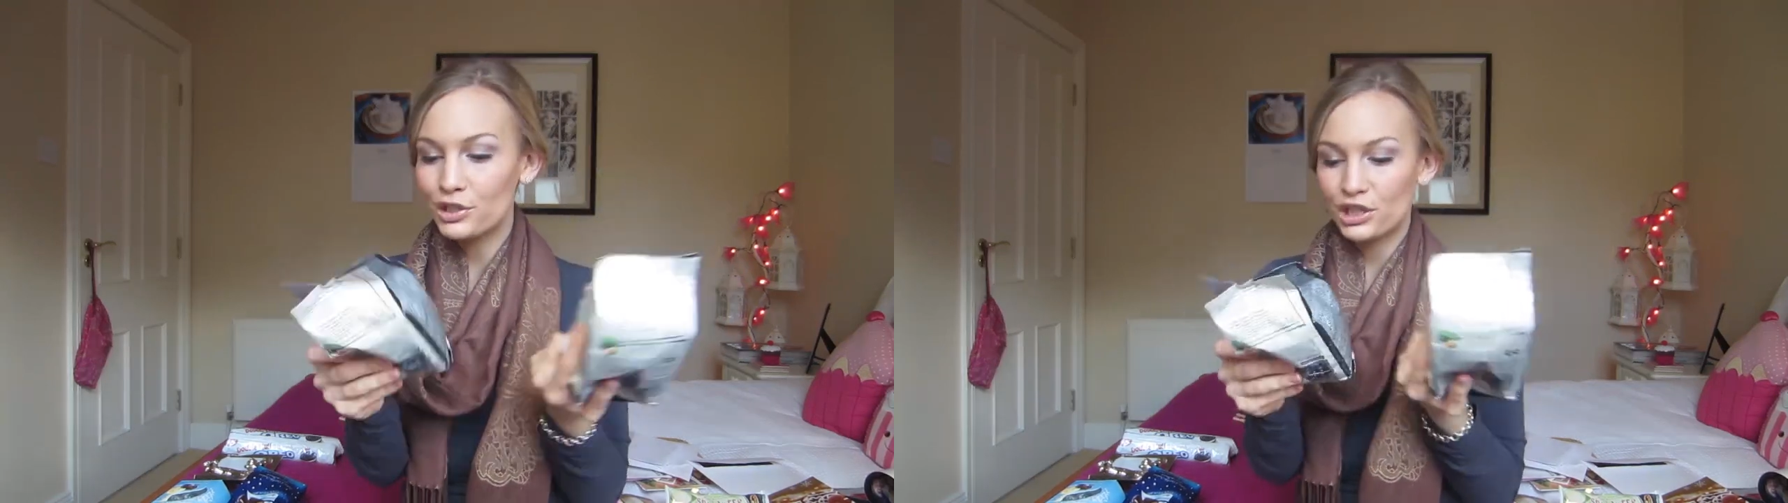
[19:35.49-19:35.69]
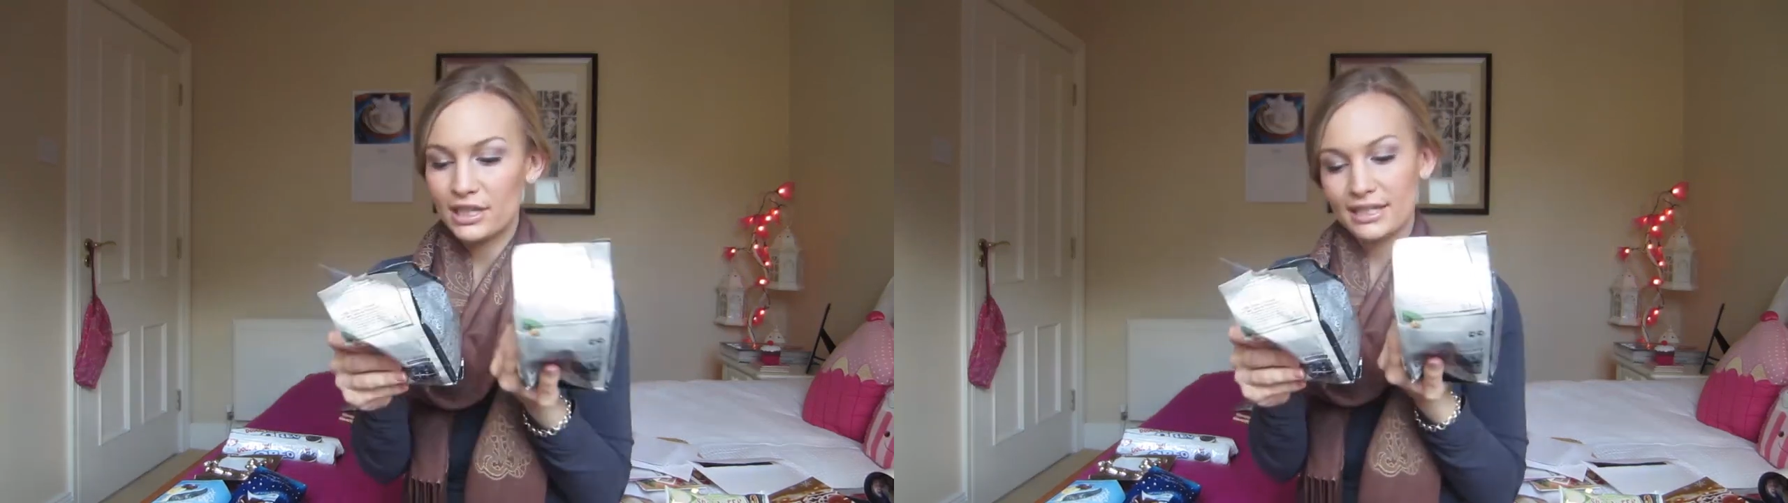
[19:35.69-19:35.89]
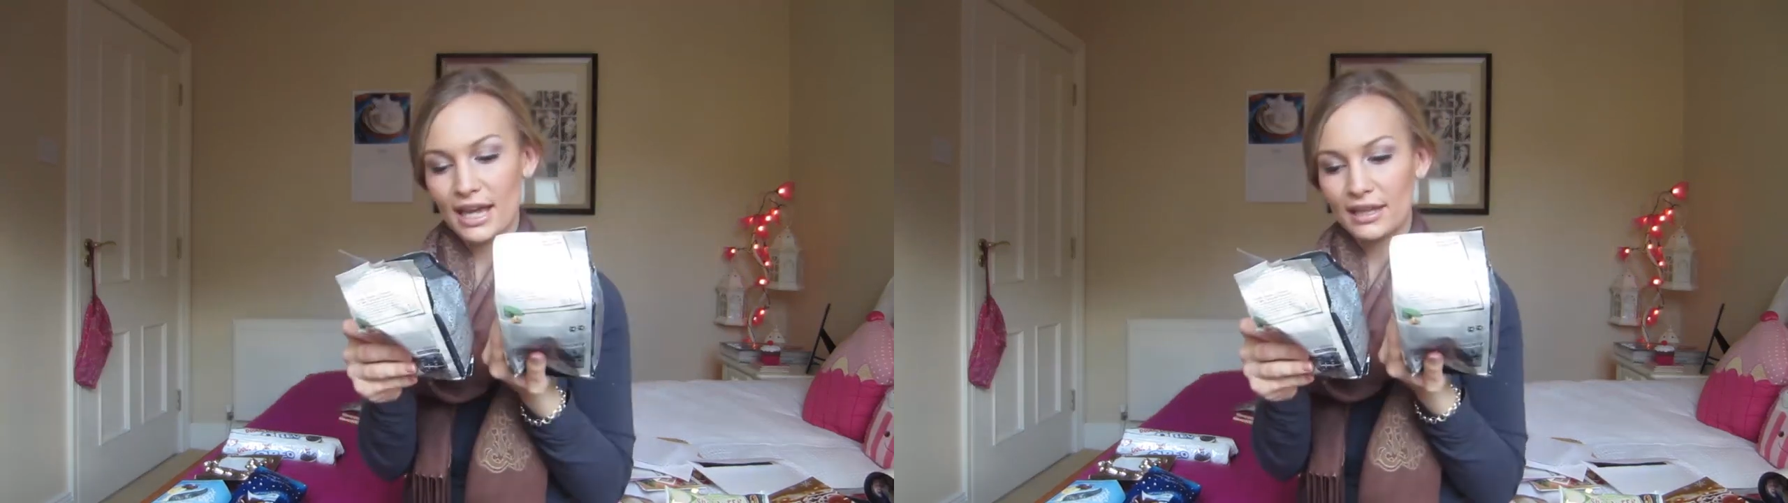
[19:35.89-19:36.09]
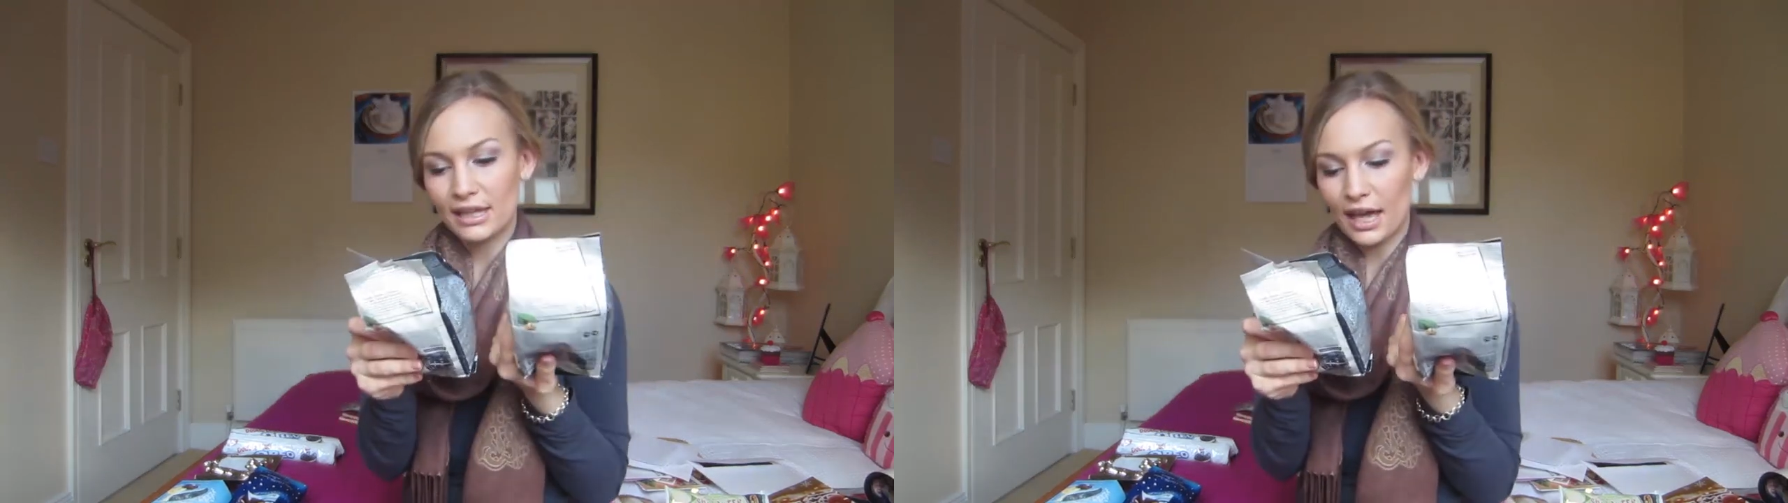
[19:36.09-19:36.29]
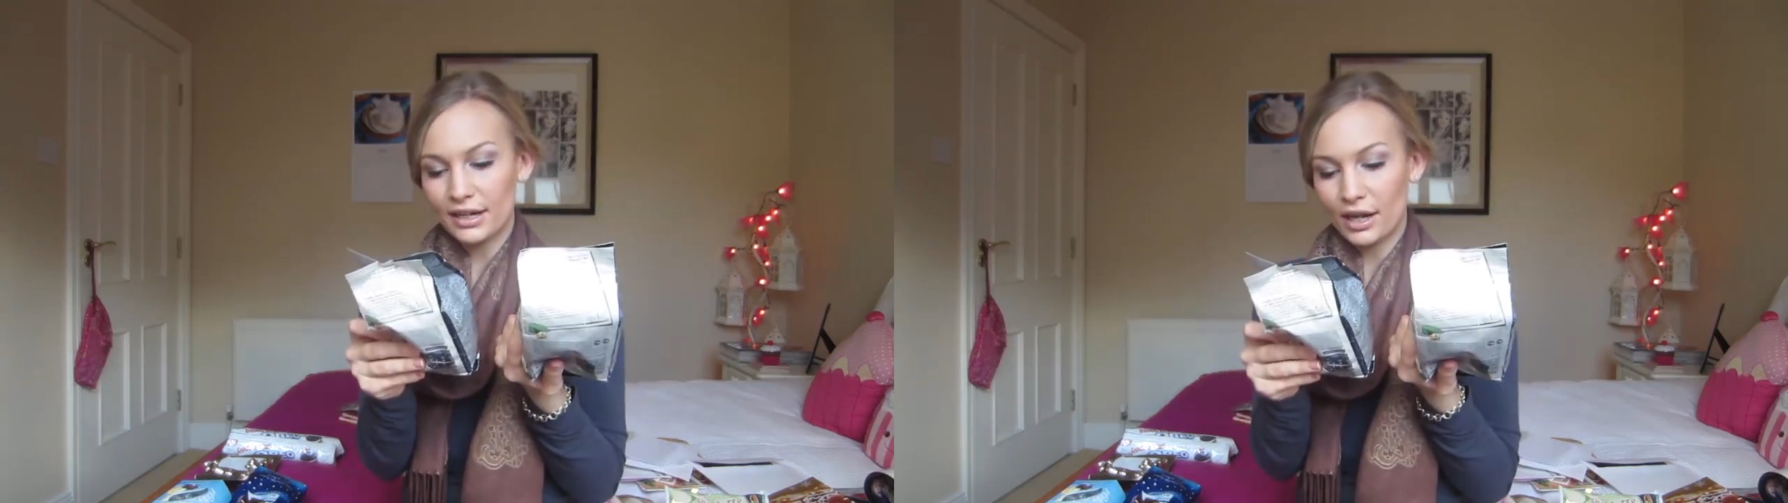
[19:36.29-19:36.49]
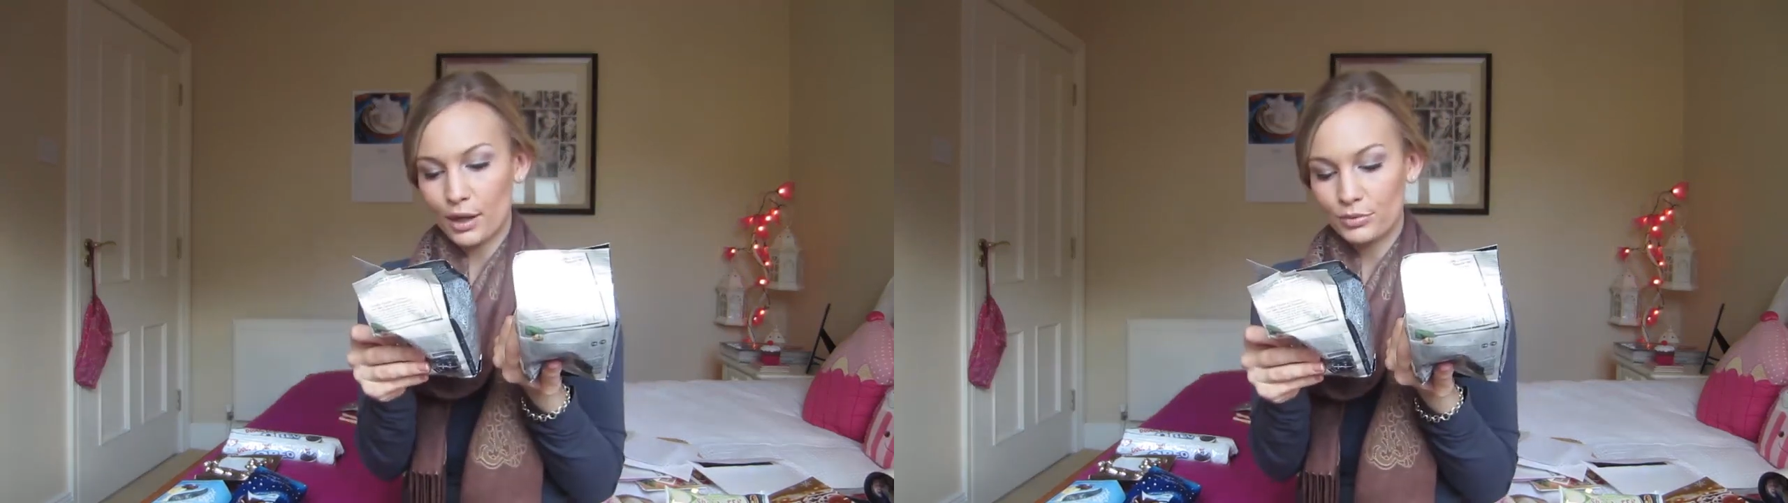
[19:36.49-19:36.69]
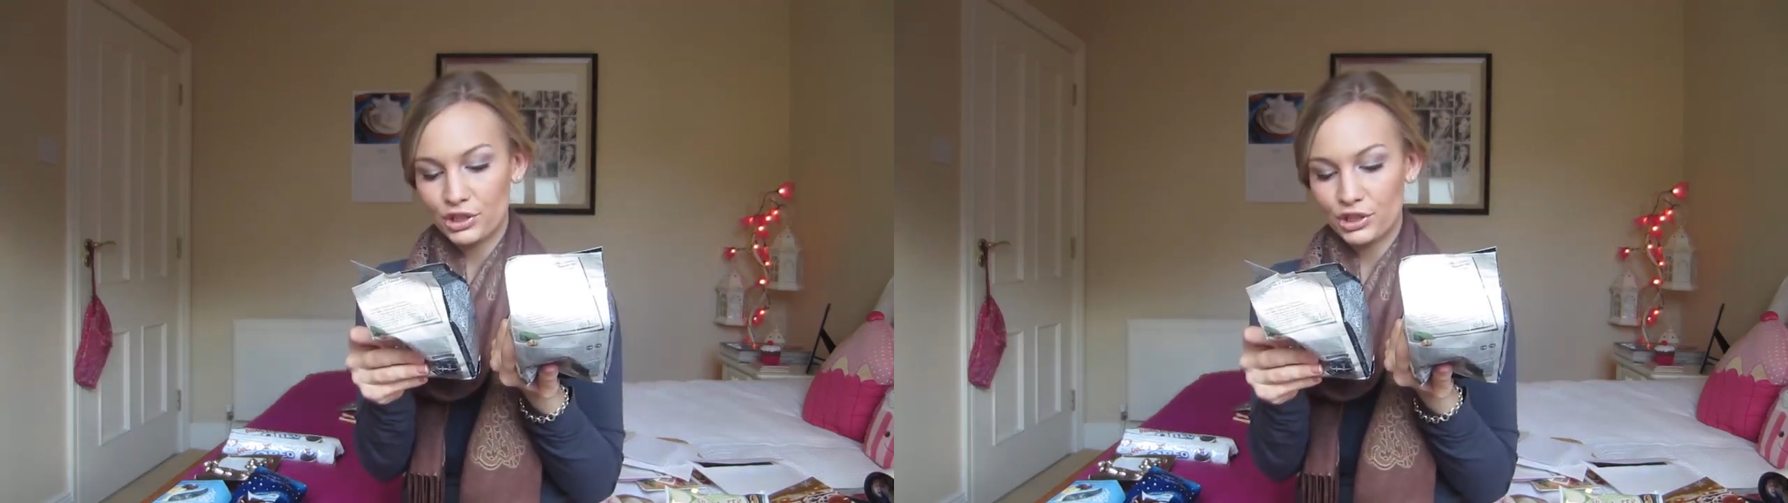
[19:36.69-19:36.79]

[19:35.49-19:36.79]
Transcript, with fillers: She said that um,